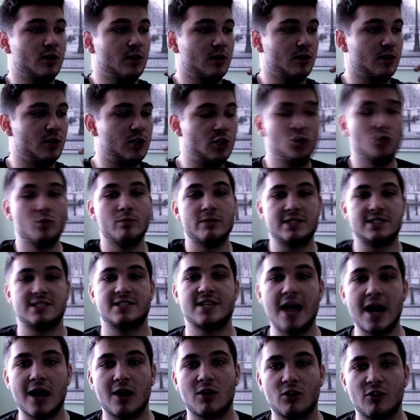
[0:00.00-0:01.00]
human
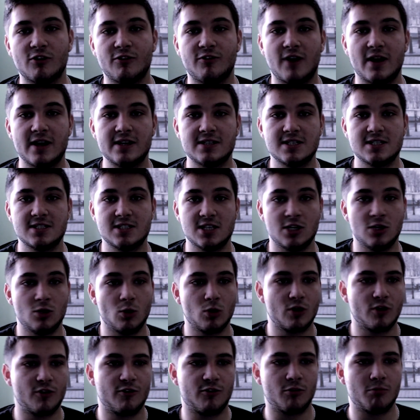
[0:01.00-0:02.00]
sacrifices in
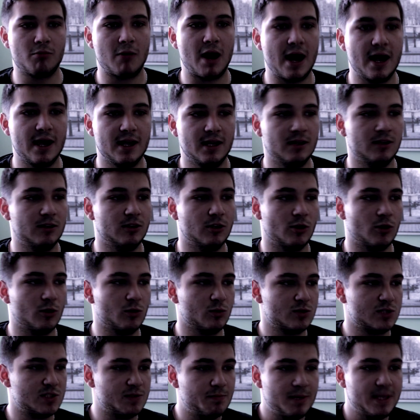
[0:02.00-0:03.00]
order for my,
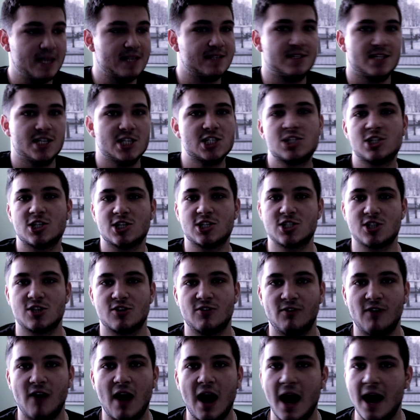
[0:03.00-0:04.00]
species to
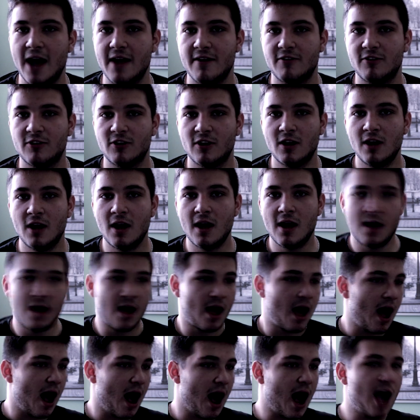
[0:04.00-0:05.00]
survive.
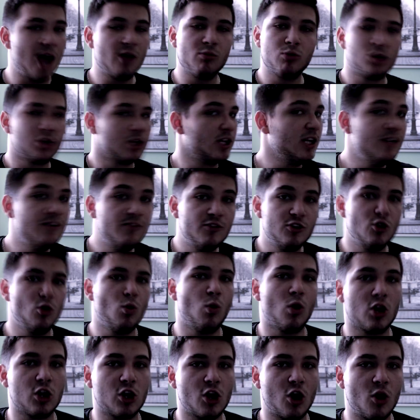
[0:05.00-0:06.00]
I will leave
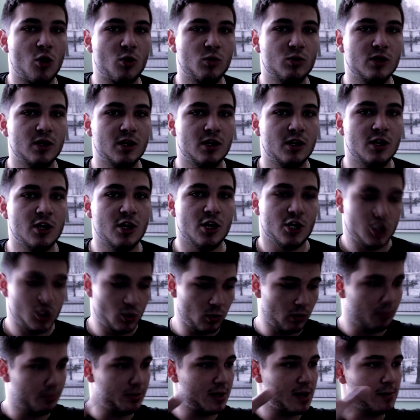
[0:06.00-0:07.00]
you alone.
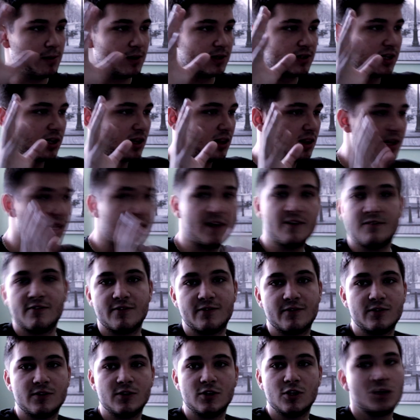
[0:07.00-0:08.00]
You will be able to live,
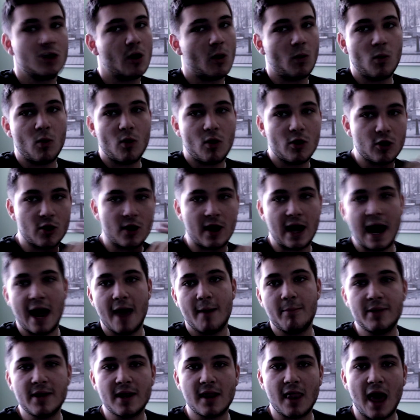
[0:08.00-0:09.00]
your
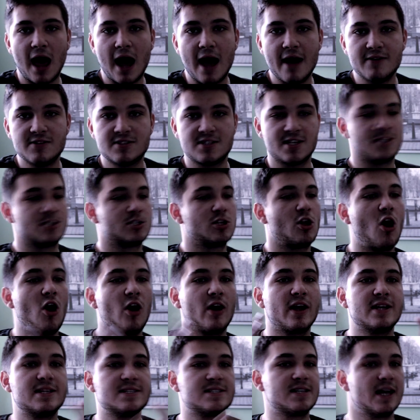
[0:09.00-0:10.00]
happy lives as
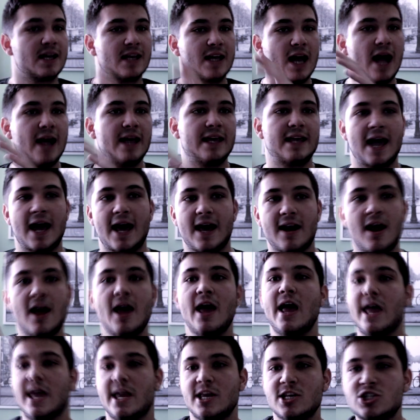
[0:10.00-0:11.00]
long as, like, I get
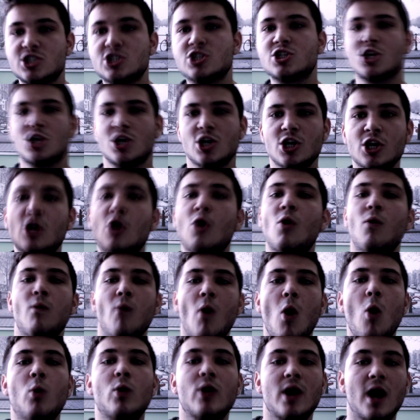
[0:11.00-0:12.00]
a certain
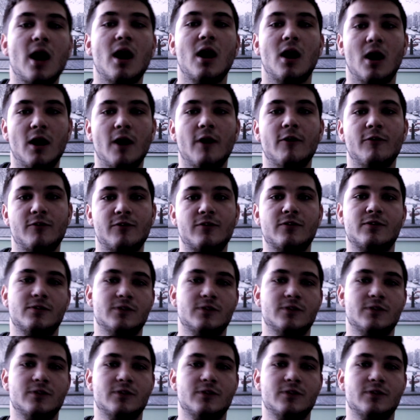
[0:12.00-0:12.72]
quota of,